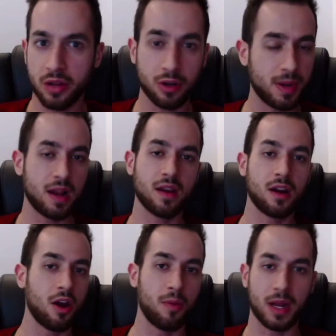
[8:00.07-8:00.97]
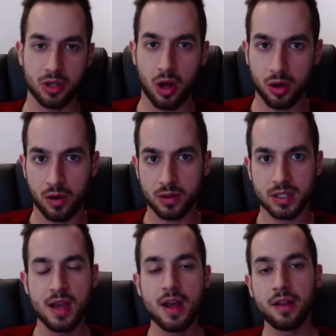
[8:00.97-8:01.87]
probably going to go to McDonald's.
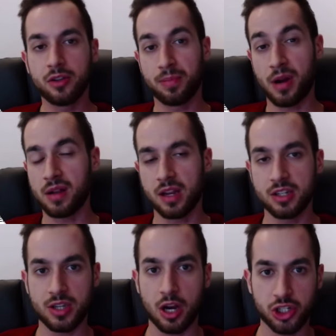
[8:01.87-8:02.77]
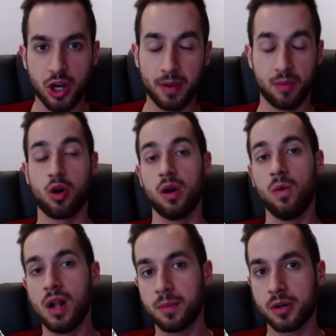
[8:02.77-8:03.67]
They're probably going to start shopping more at
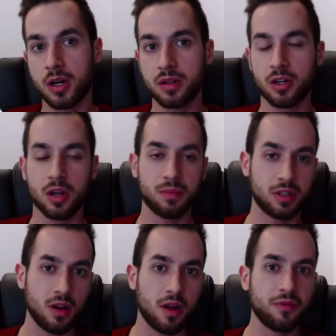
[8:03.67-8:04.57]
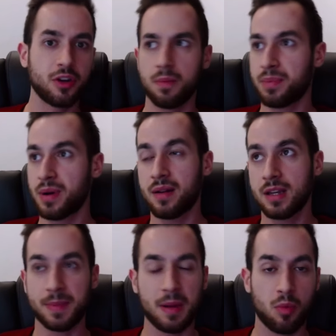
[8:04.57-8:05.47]
Walmart. They're probably going to
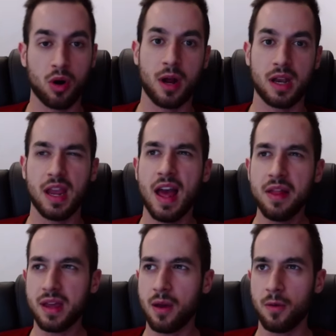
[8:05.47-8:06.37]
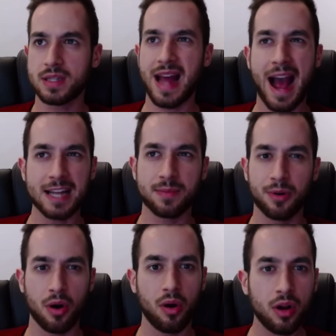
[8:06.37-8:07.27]
spend more money. I think it was
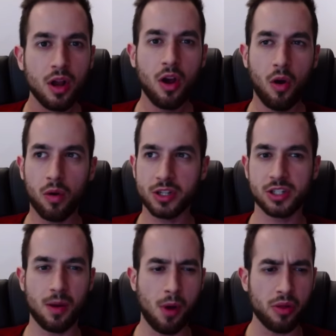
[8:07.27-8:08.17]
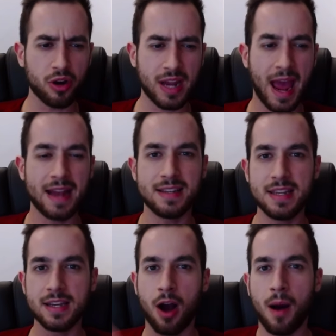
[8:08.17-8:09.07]
Hasbro or some other candy
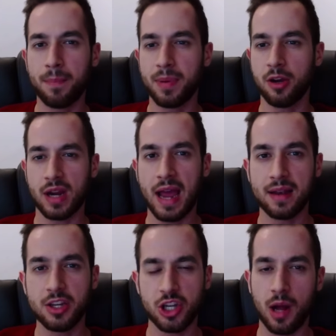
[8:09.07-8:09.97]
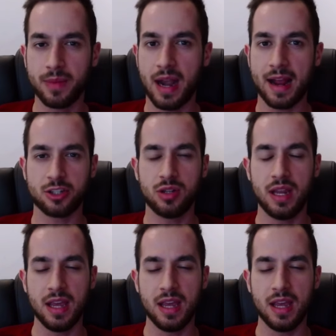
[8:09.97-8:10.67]
company or candy shop that actually,